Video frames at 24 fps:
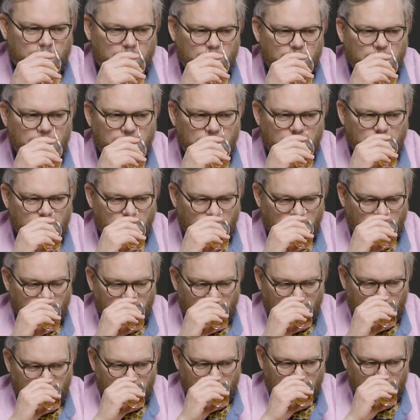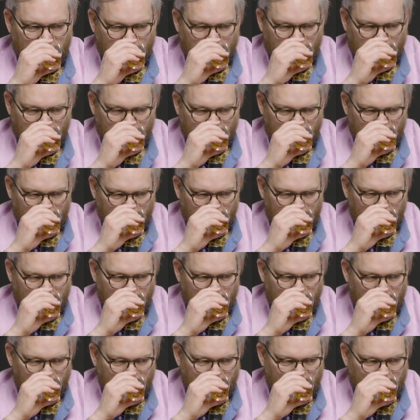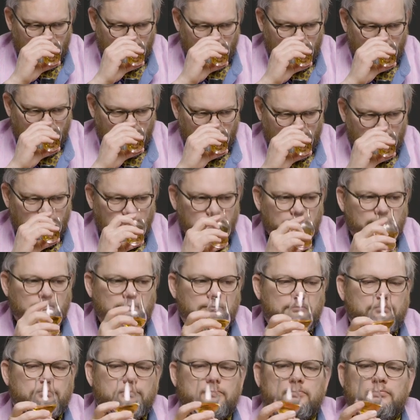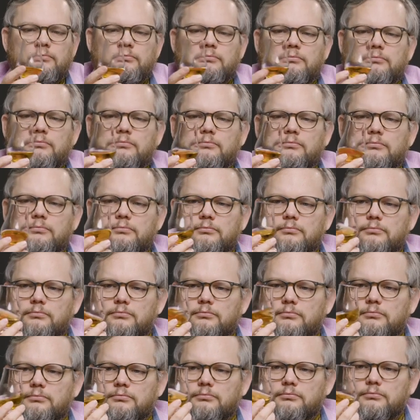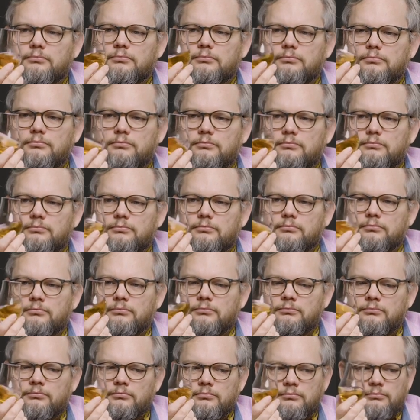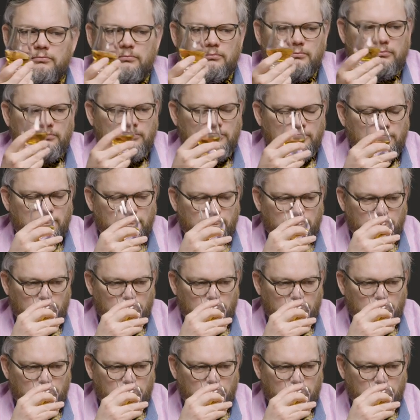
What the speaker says: This person isn't speaking.